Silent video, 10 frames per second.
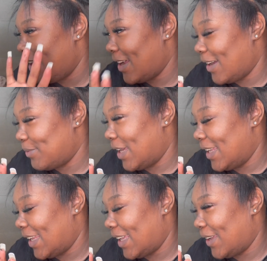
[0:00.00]
I'm not
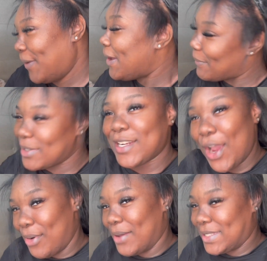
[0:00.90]
like you. But you
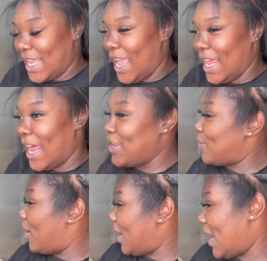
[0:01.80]
know what I'm saying? Like, you
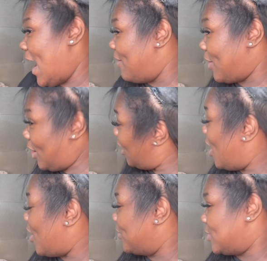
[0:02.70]
want it to have a
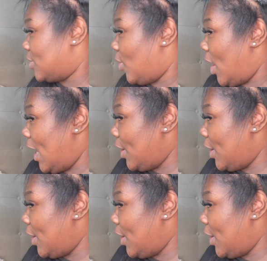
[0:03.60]
curve to it.